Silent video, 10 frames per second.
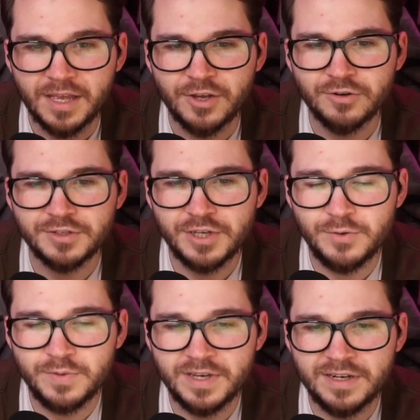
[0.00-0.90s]
You're
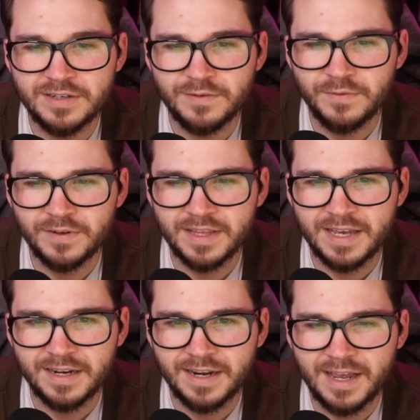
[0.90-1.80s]
too young for
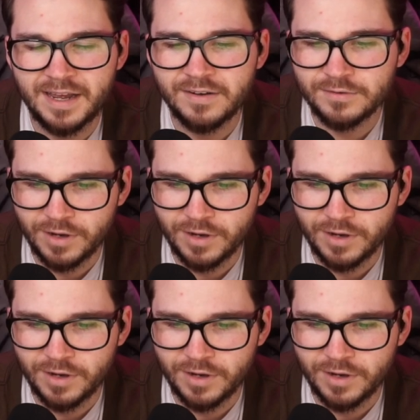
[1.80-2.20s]
that now.